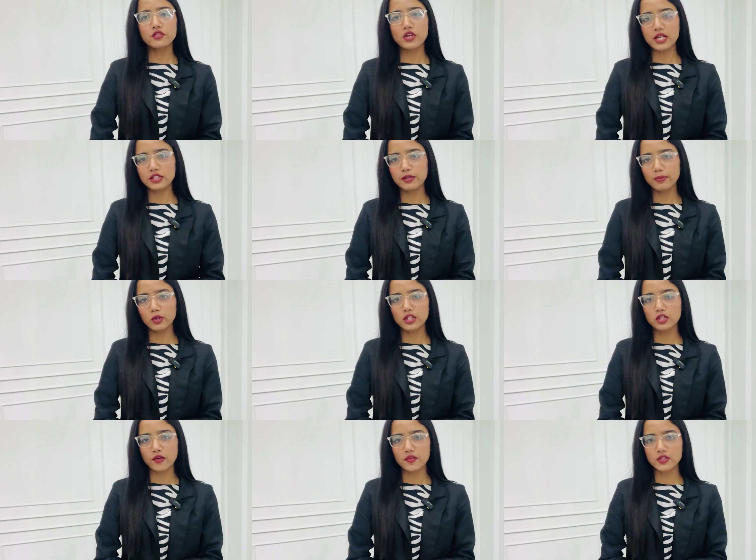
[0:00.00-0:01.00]
the tragedy,
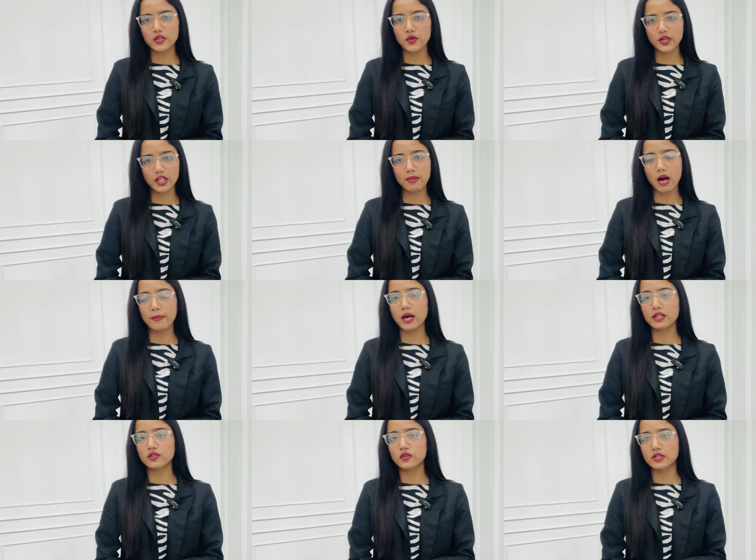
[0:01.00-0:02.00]
police officer raided
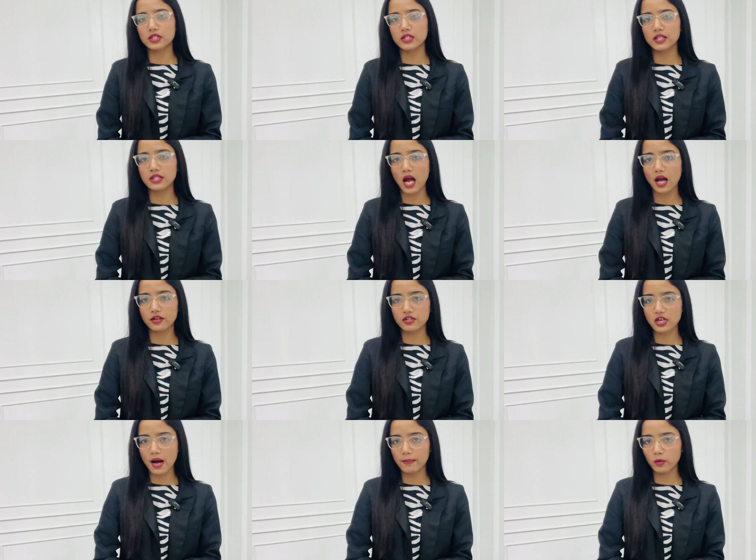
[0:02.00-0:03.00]
Baba's residence at
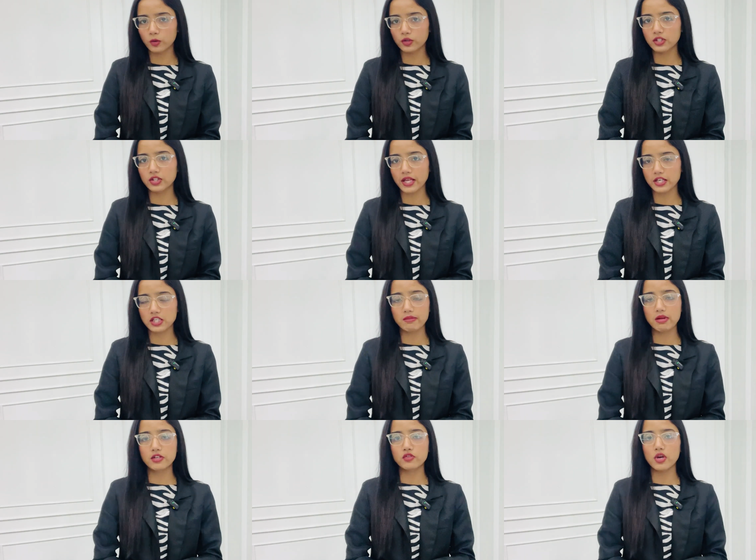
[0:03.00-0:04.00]
Ram Putil
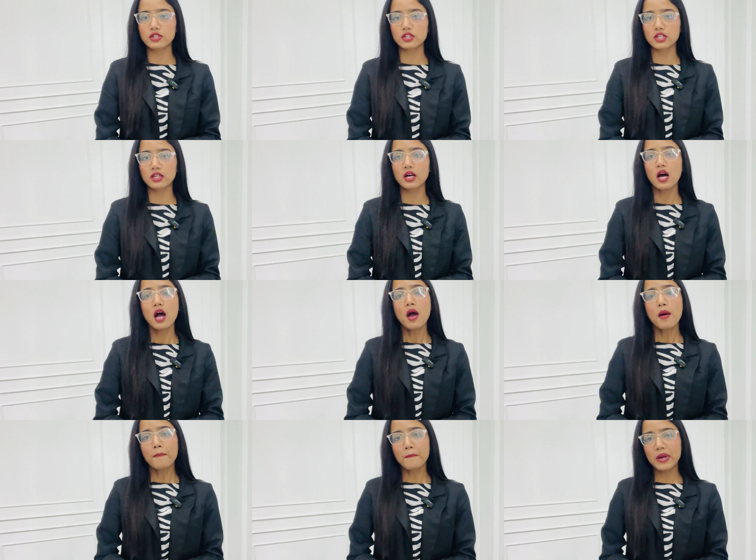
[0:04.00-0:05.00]
Charitable Trust in
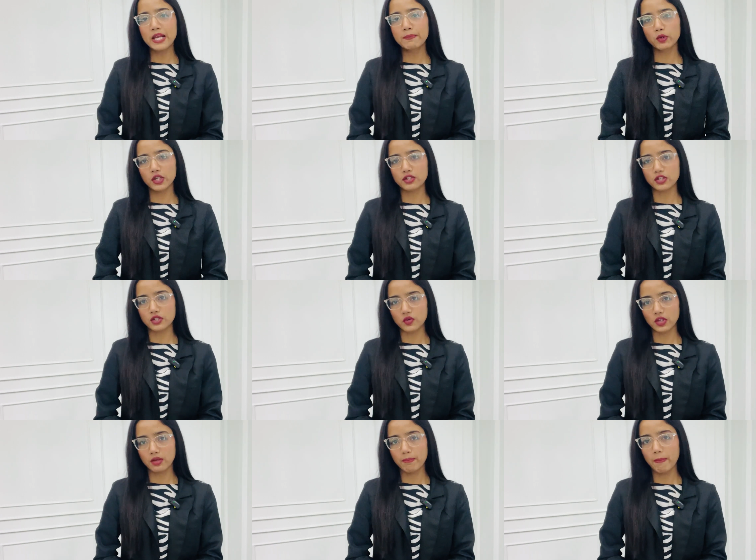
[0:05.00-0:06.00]
Mainburi
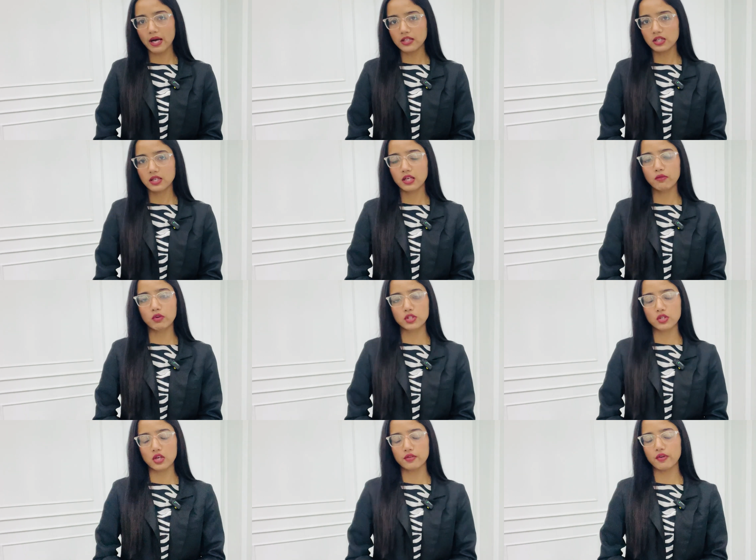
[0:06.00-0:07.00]
district, but he
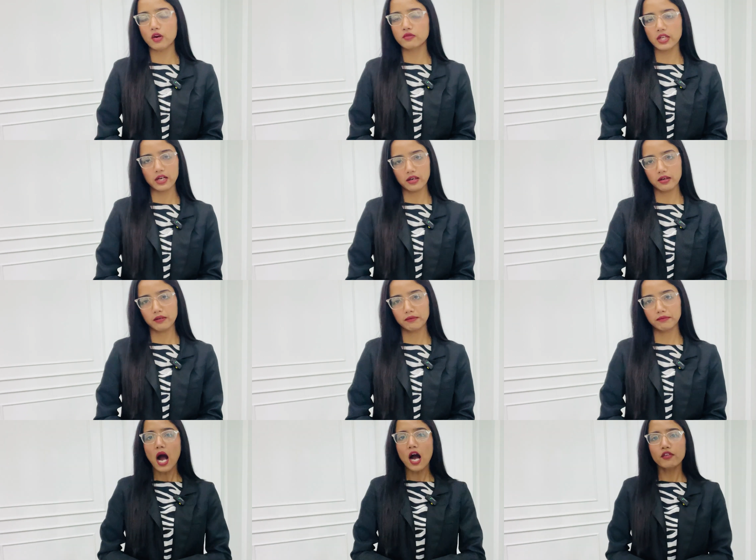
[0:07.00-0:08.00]
was not found there.
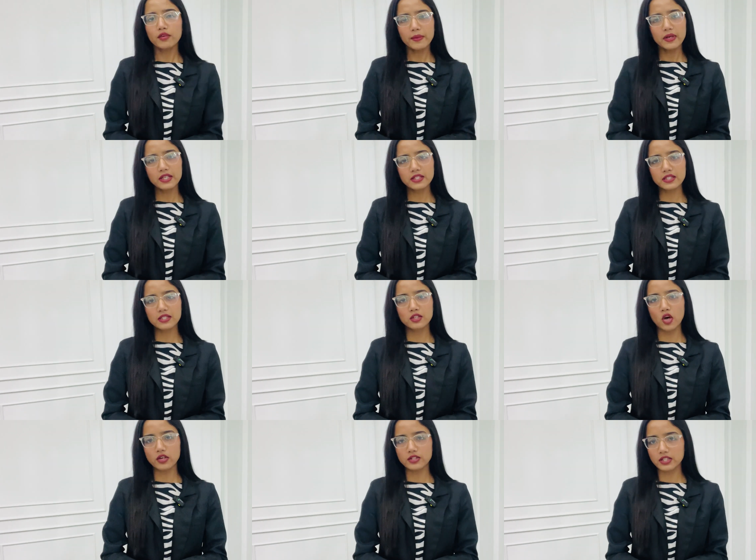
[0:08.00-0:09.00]
However, it is
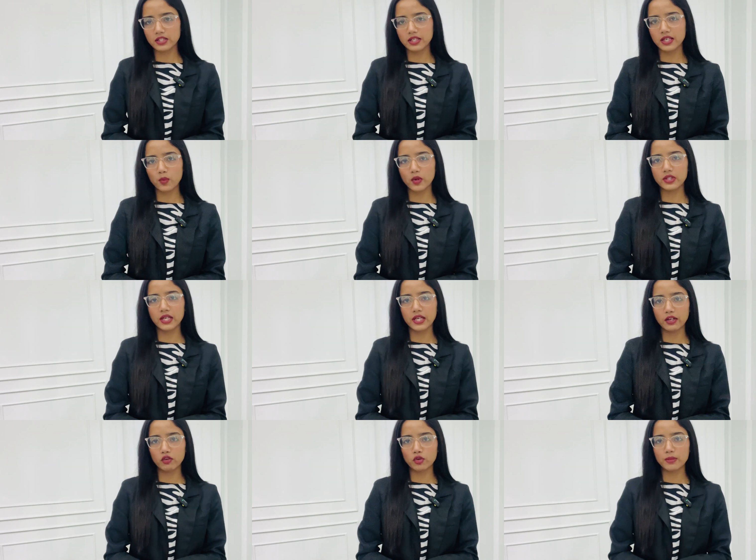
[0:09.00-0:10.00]
not yet clear whether
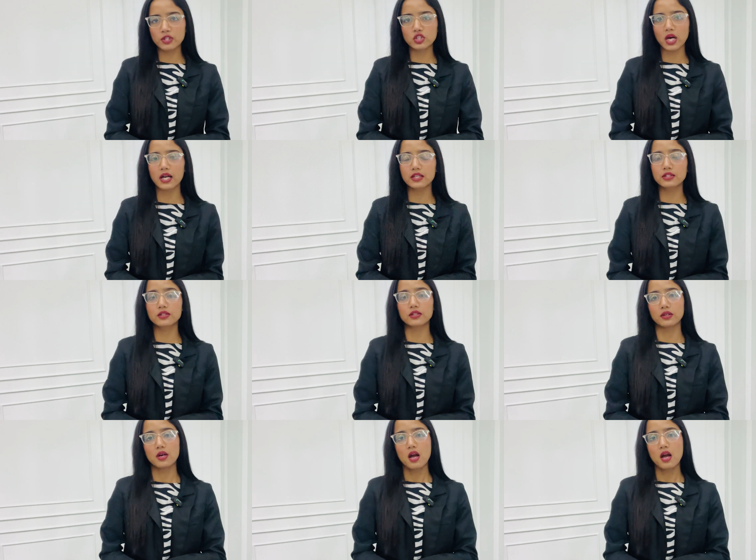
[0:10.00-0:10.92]
he would be charged.